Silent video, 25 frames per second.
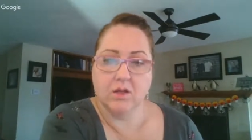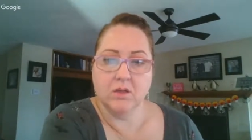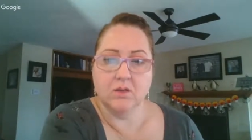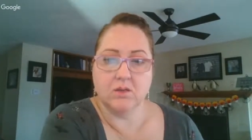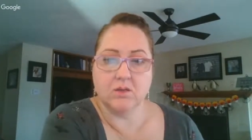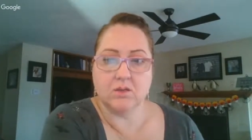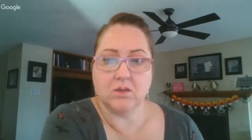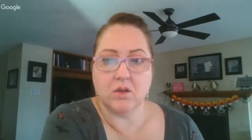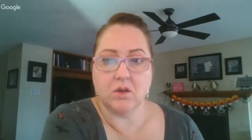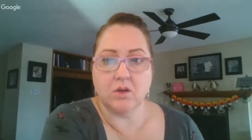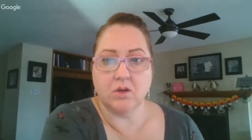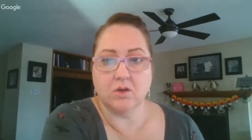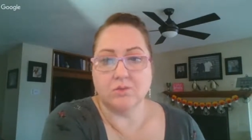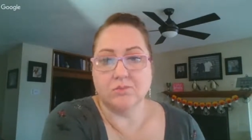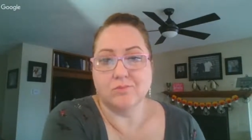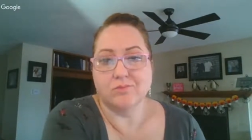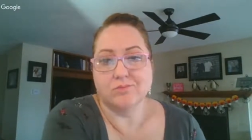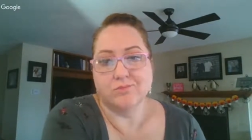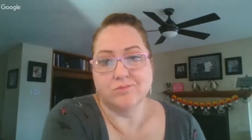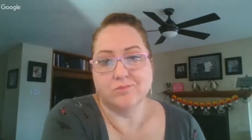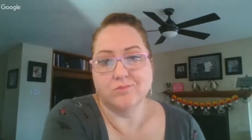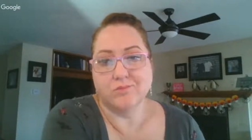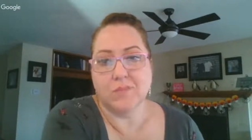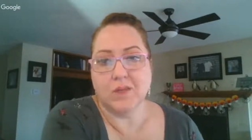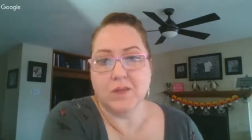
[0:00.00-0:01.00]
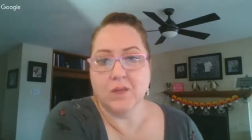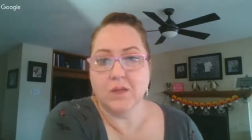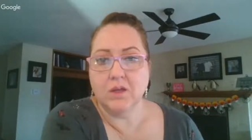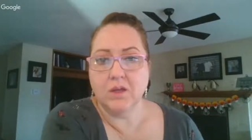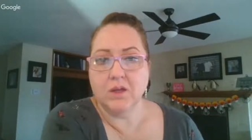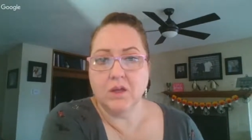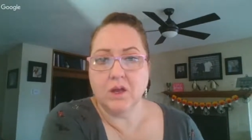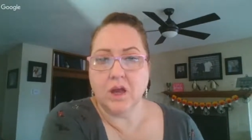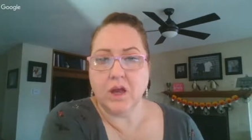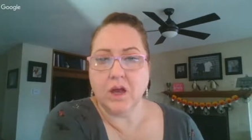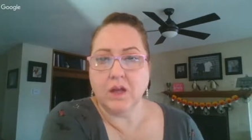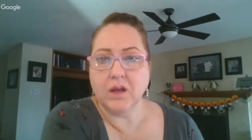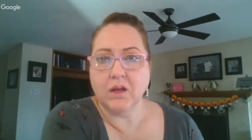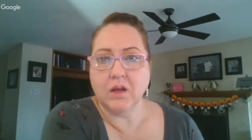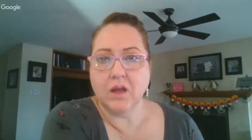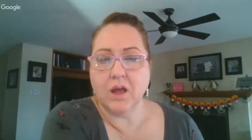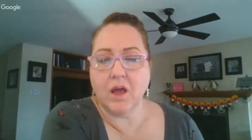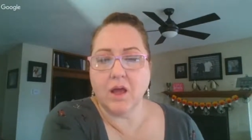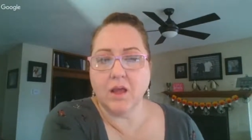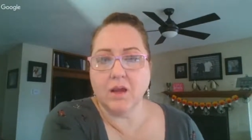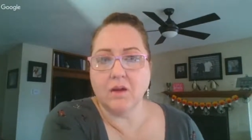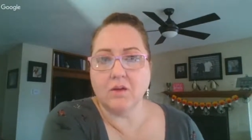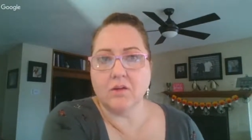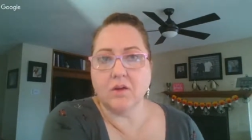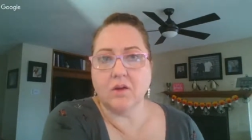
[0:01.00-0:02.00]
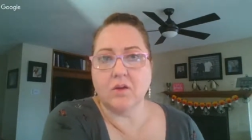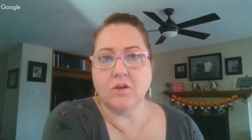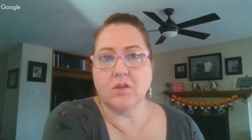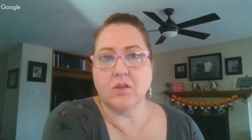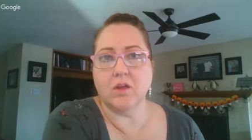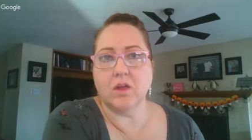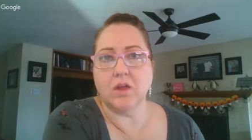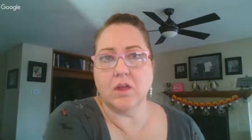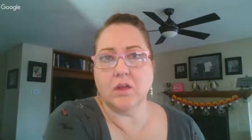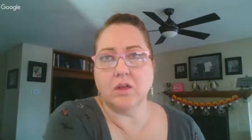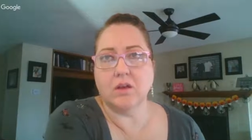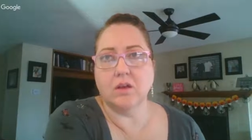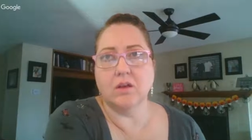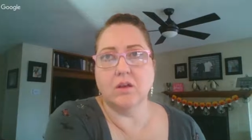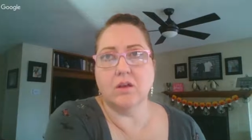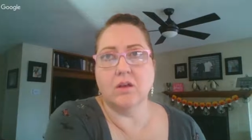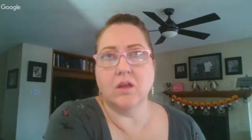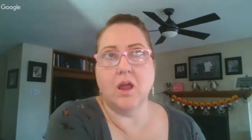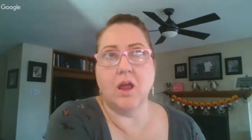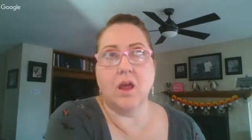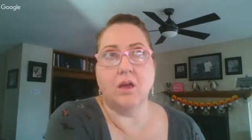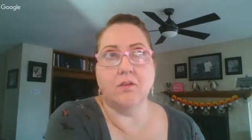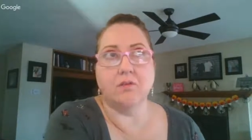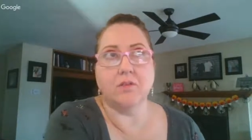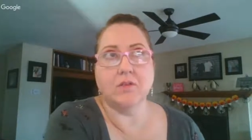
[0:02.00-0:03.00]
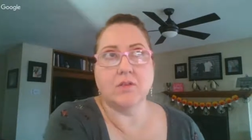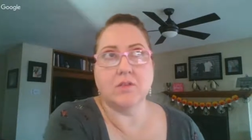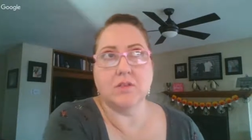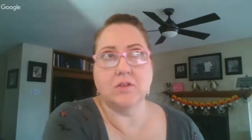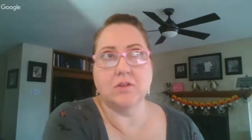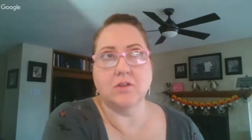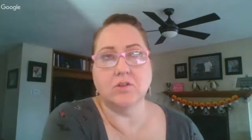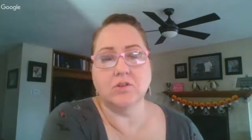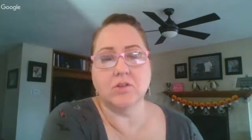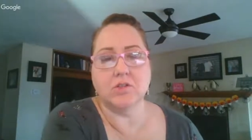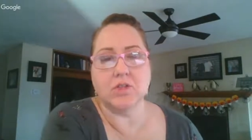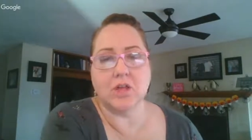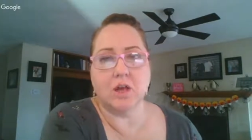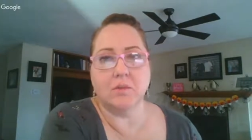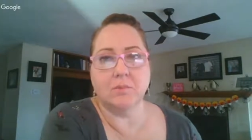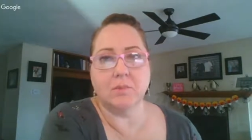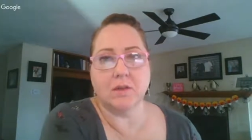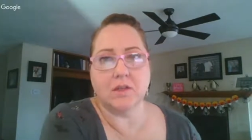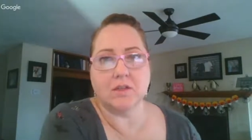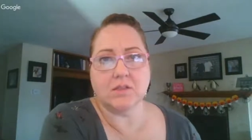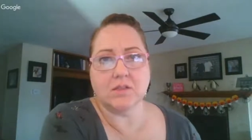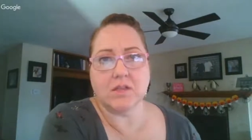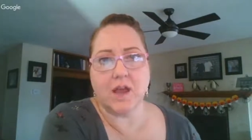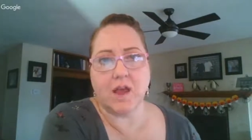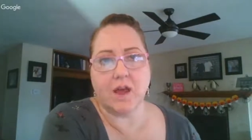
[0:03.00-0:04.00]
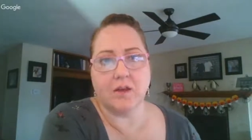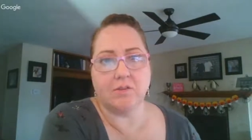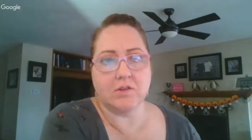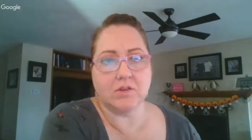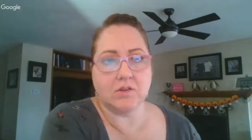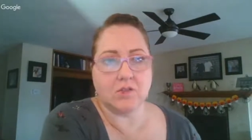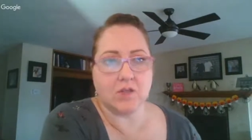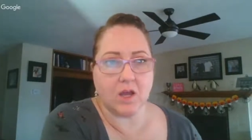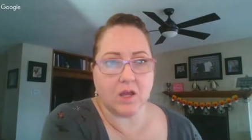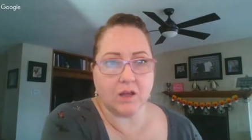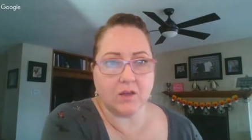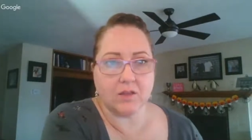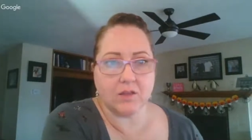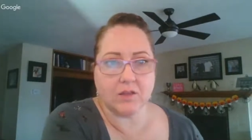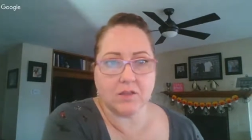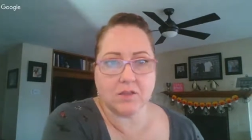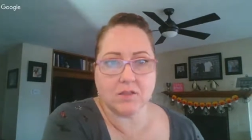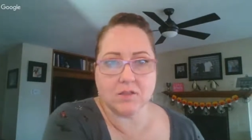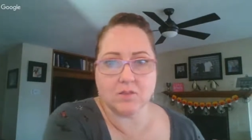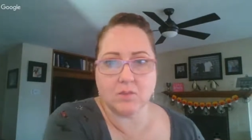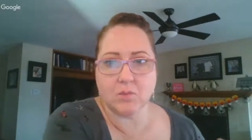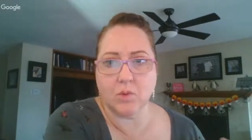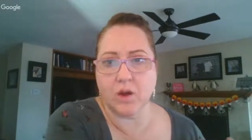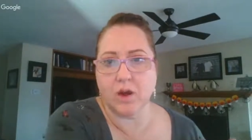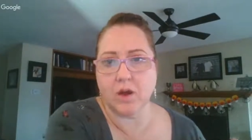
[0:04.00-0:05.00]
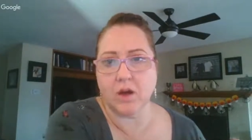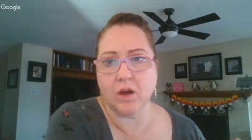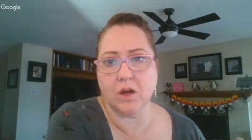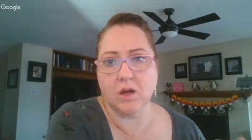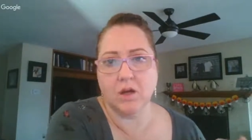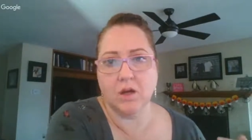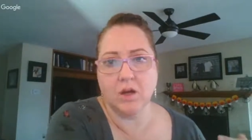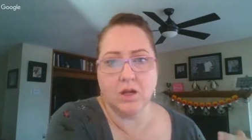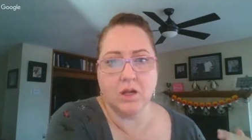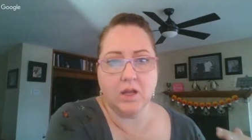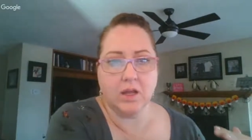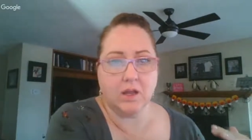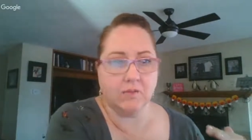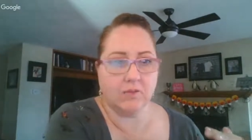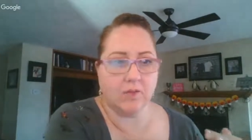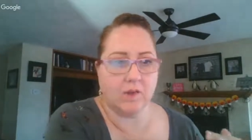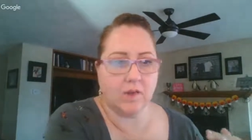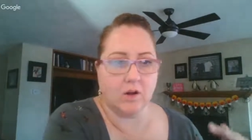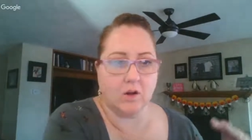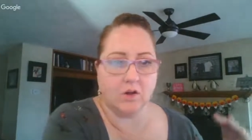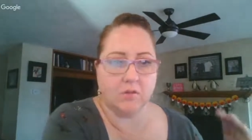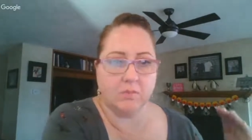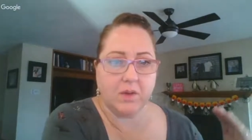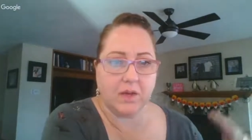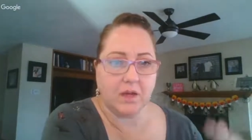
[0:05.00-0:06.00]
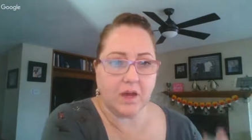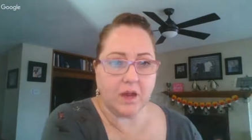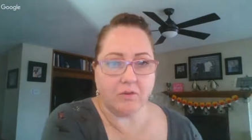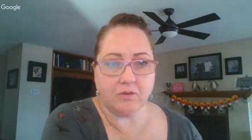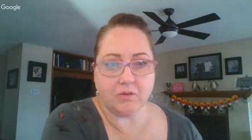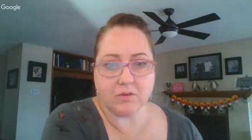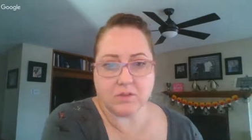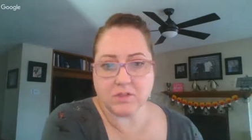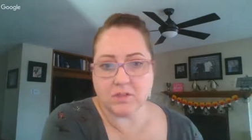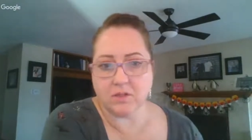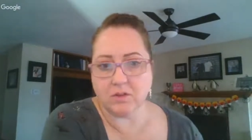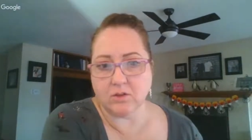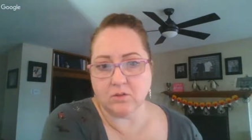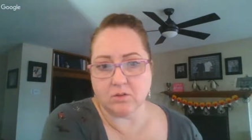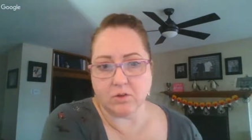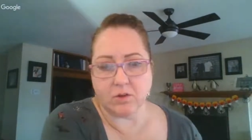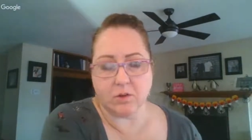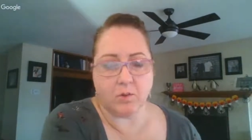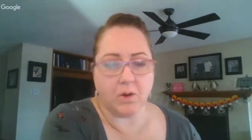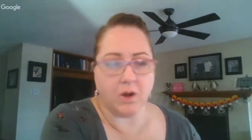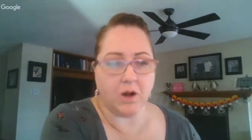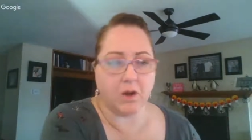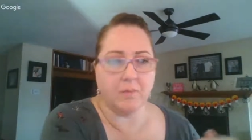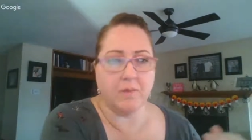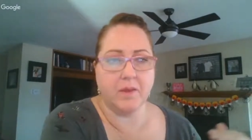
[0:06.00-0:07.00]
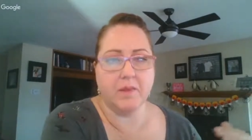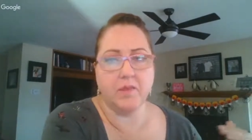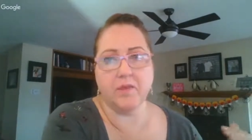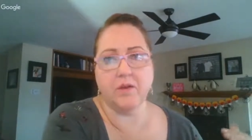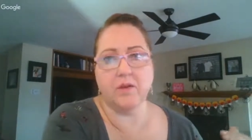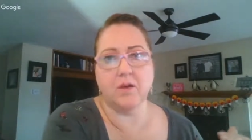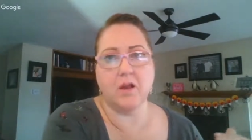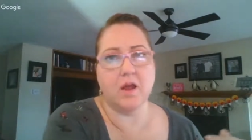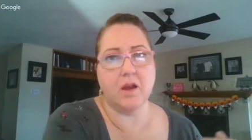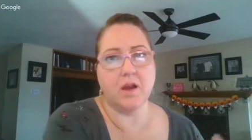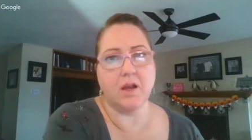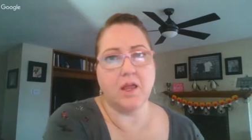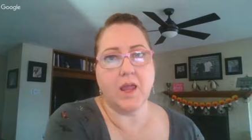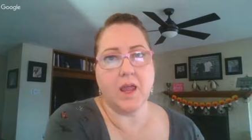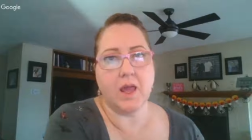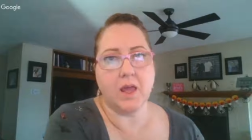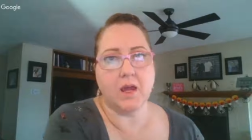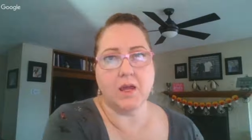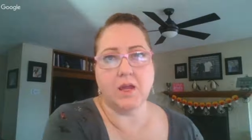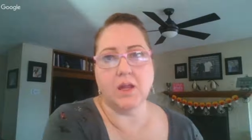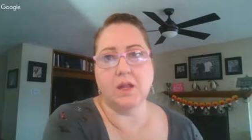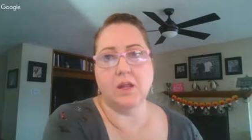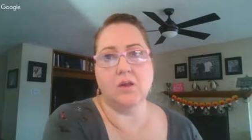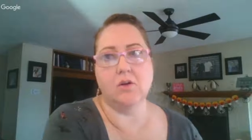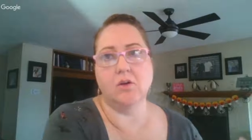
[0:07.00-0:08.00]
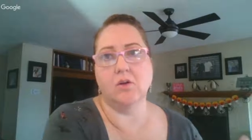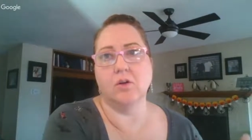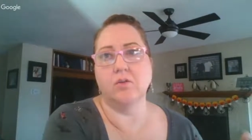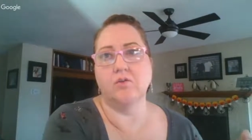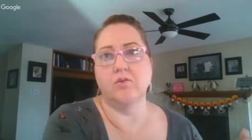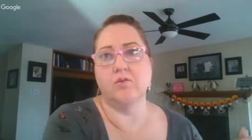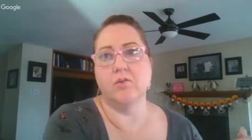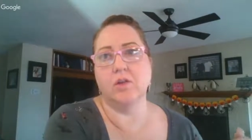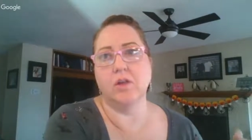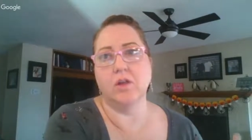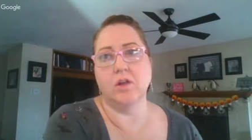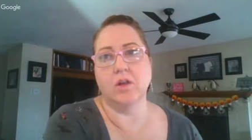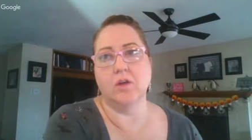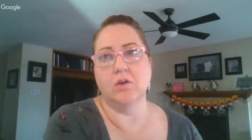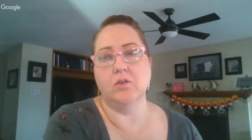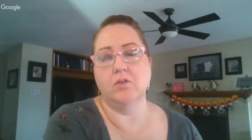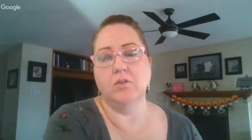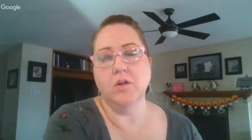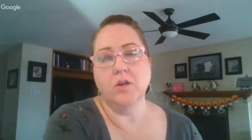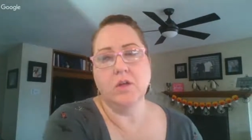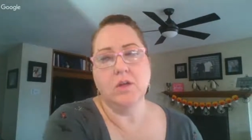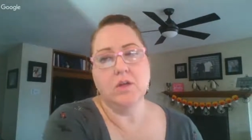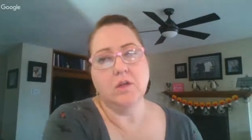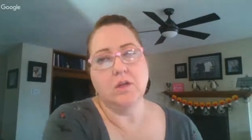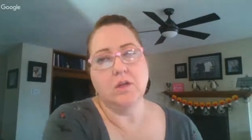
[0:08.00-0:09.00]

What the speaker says: So I don't know that every single job needs to have a checklist where if they don't meet every single requirement, they're not a candidate, or if, you know,